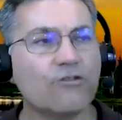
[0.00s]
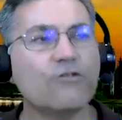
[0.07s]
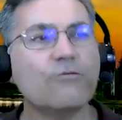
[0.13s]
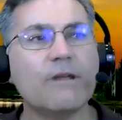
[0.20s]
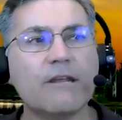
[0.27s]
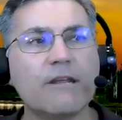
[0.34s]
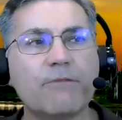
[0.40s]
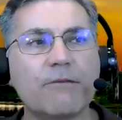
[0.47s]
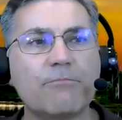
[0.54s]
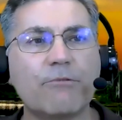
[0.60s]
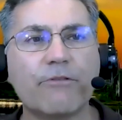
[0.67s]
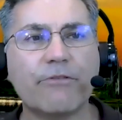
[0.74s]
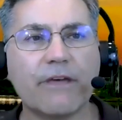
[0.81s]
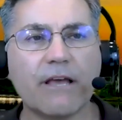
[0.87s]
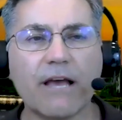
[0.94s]
Too many
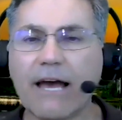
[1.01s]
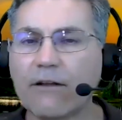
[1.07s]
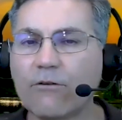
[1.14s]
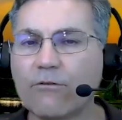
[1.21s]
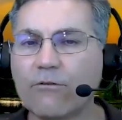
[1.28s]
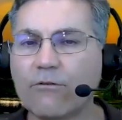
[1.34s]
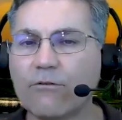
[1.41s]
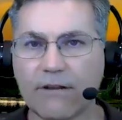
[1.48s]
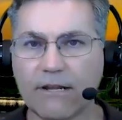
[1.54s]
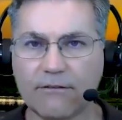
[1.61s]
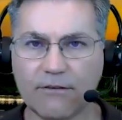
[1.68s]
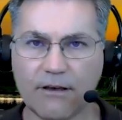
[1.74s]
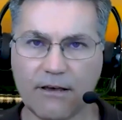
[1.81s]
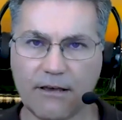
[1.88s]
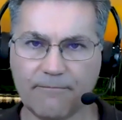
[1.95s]
people think I don't have any
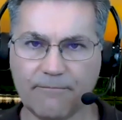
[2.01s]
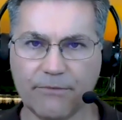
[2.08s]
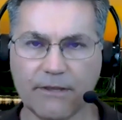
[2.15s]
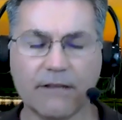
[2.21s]
time.